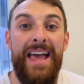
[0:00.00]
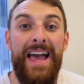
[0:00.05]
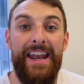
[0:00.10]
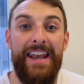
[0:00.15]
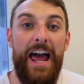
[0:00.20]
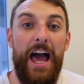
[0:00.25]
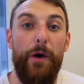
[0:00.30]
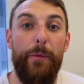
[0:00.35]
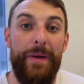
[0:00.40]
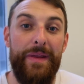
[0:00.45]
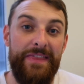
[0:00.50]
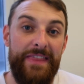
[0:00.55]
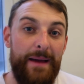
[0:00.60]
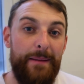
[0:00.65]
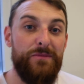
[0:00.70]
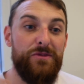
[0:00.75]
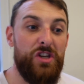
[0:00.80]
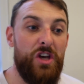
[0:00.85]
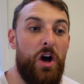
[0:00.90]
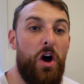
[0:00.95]
and helping
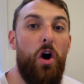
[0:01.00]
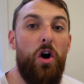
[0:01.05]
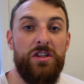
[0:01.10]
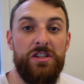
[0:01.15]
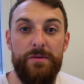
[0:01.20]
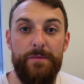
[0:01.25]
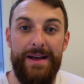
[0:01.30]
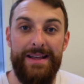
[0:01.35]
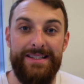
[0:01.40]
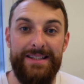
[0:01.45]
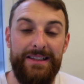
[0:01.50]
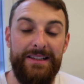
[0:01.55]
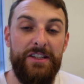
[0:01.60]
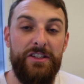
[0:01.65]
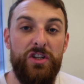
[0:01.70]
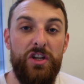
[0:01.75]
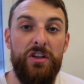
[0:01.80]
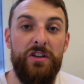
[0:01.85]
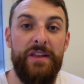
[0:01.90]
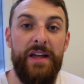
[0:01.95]
them to automatically
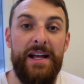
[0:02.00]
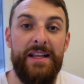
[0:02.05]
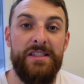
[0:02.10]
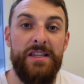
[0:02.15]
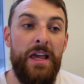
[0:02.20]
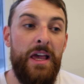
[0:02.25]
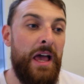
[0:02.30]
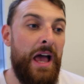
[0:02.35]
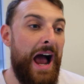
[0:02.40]
do that.